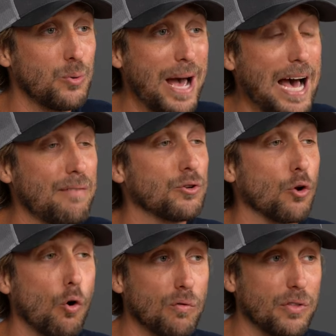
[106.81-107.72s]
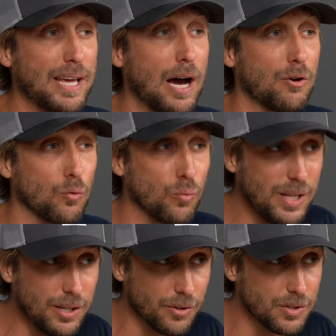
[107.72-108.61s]
you have in your over-the-counter
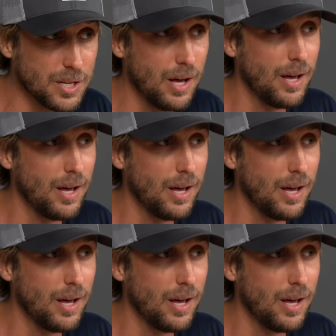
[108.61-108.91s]
readers.